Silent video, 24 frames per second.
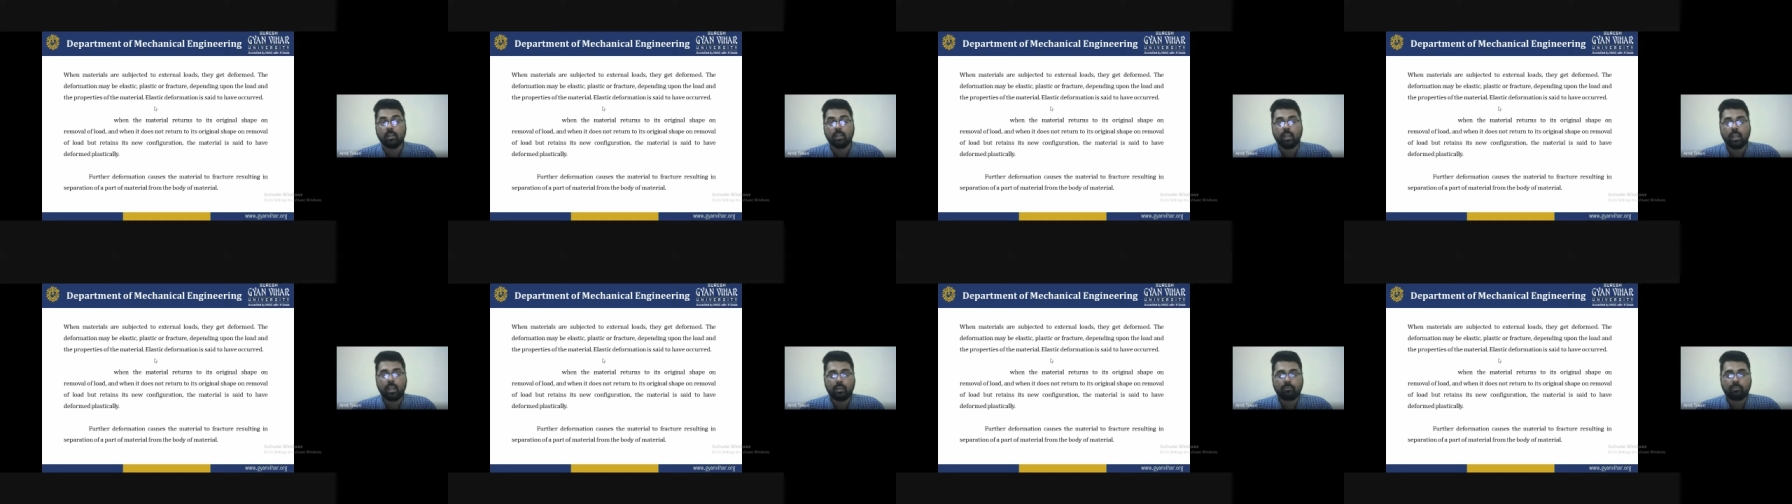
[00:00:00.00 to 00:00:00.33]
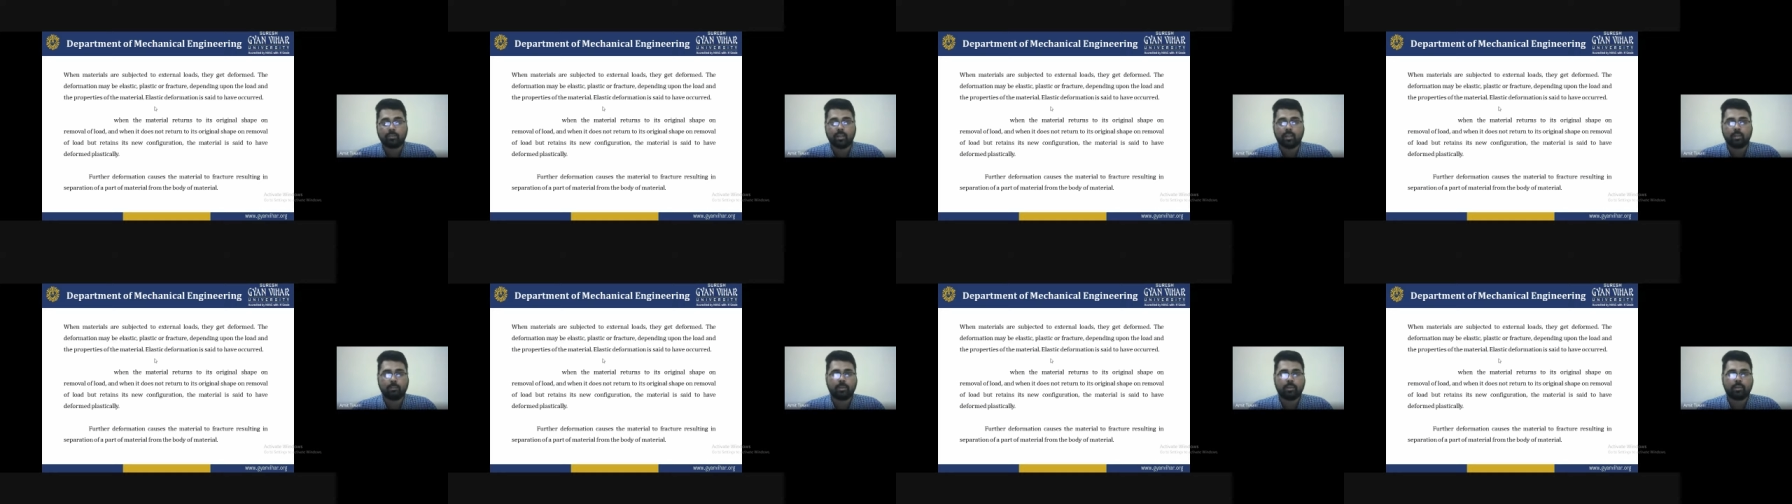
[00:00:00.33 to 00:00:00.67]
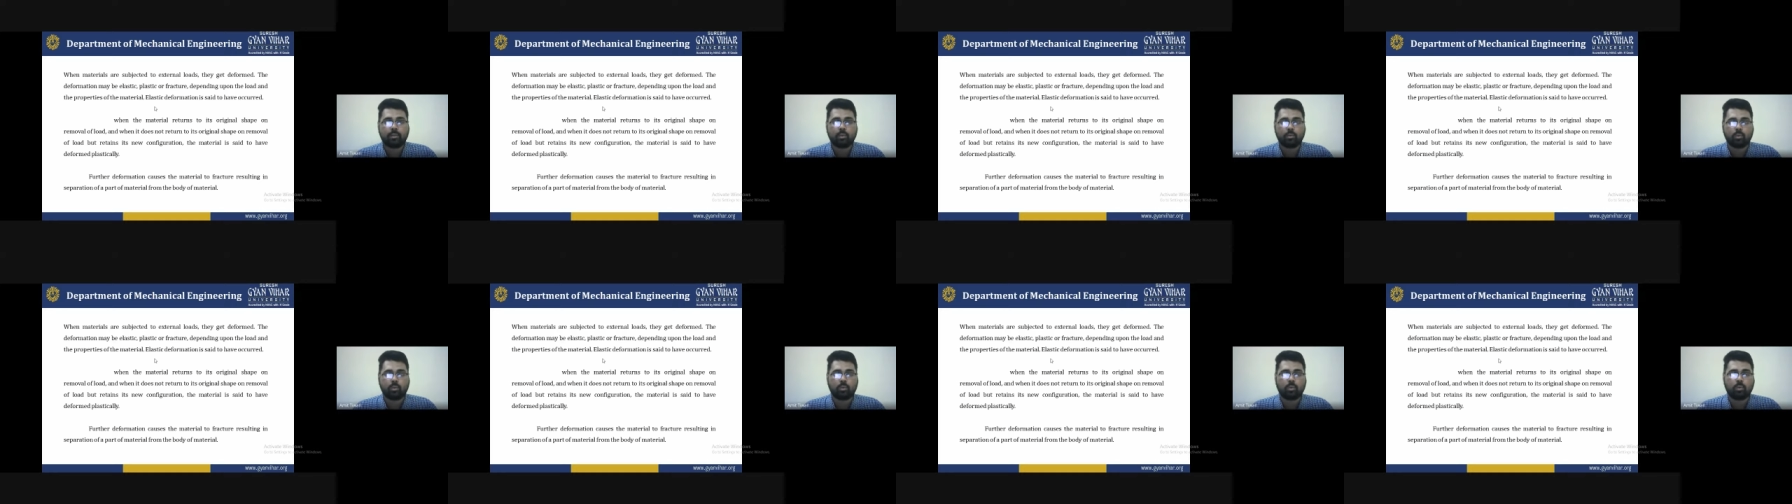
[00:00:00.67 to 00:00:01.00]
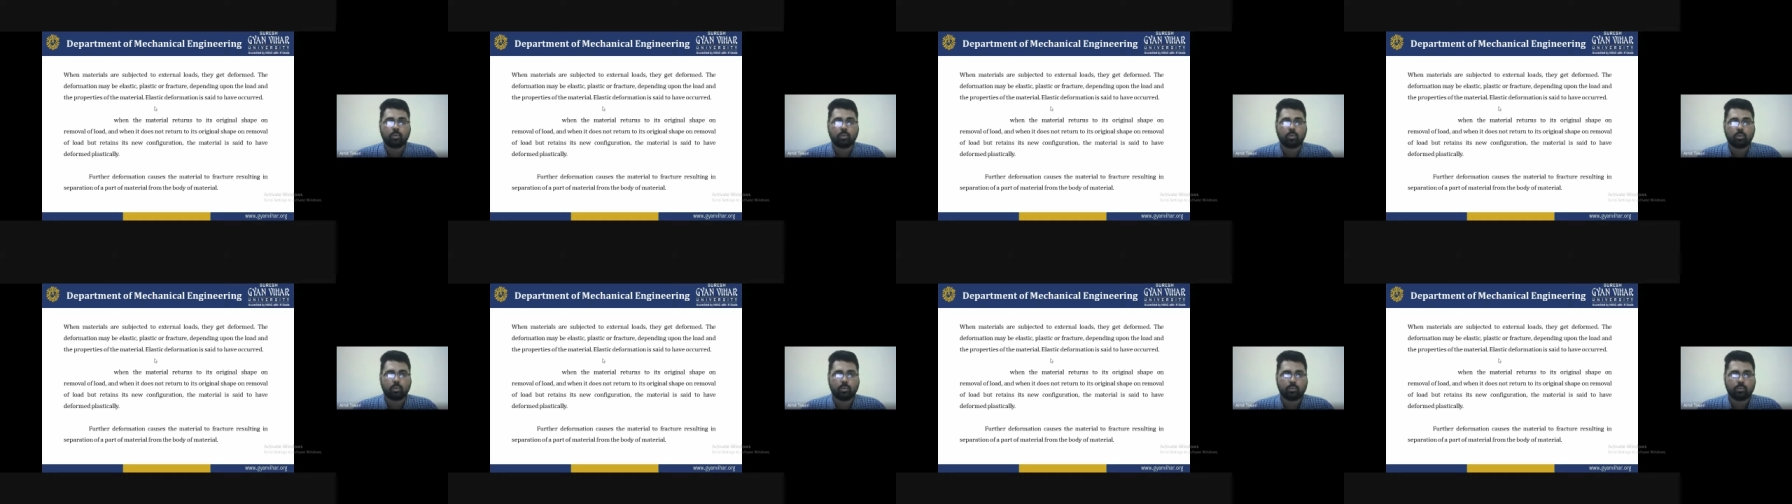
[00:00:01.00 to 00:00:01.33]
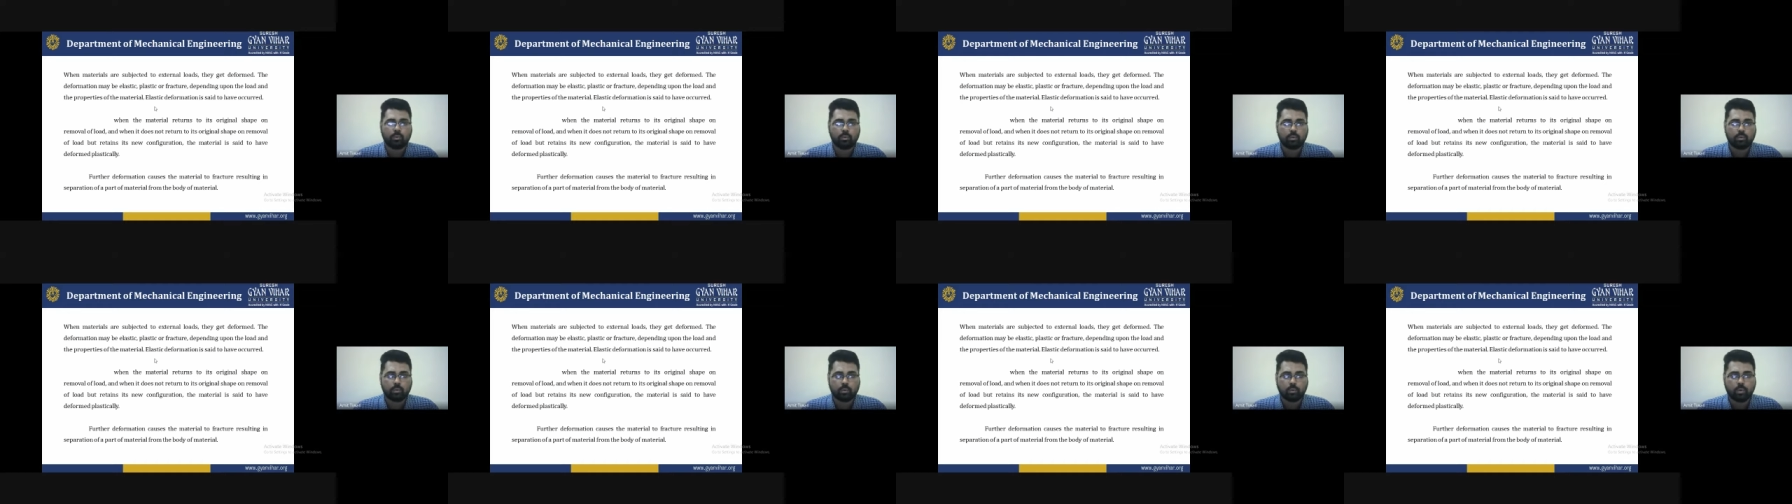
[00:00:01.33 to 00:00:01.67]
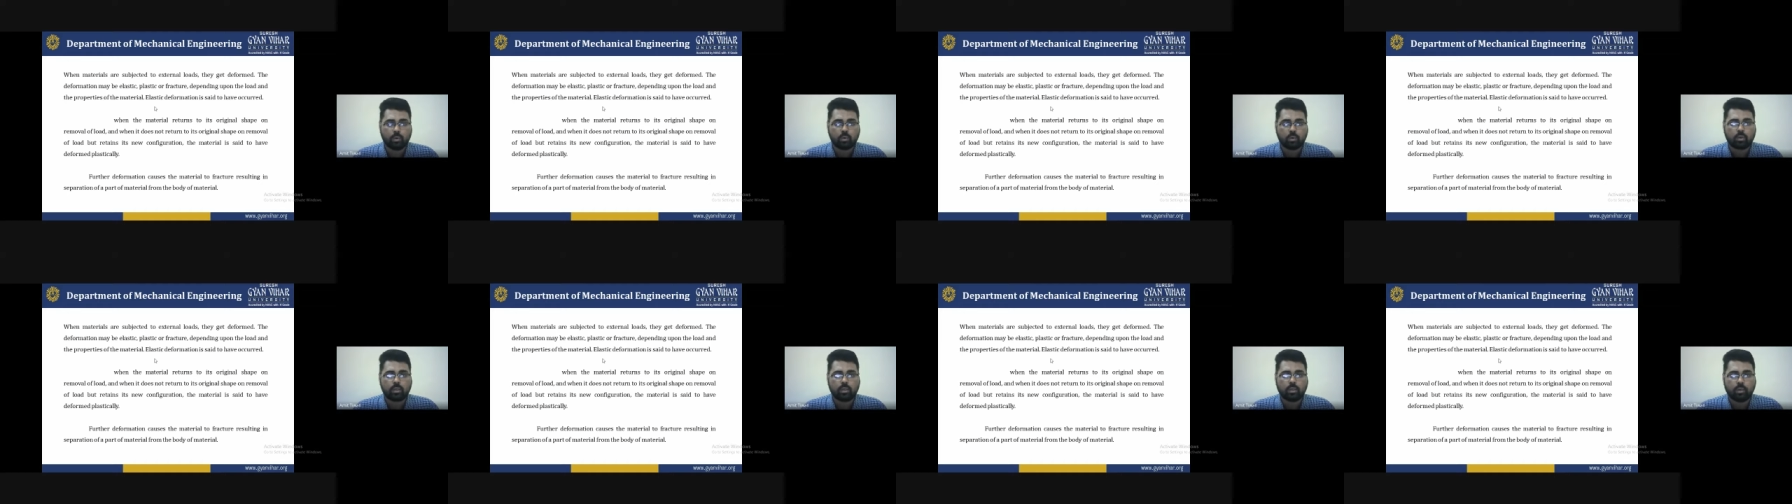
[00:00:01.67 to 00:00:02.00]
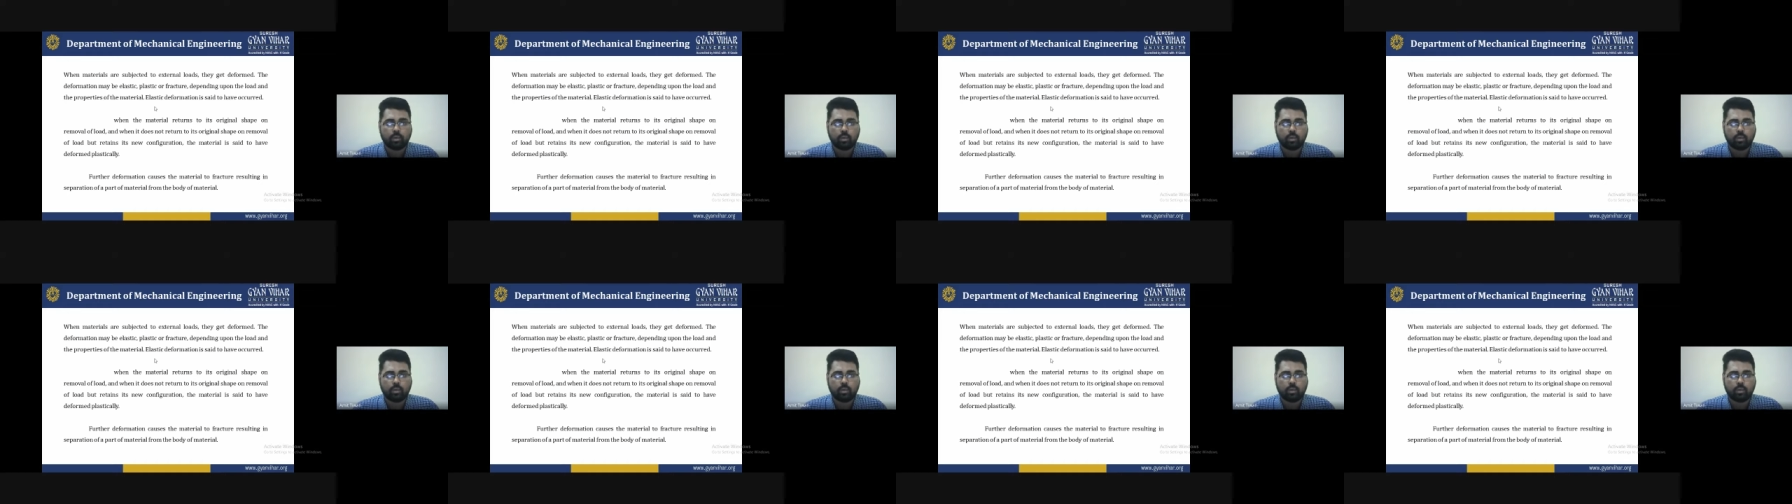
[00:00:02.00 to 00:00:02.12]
have a limit to do not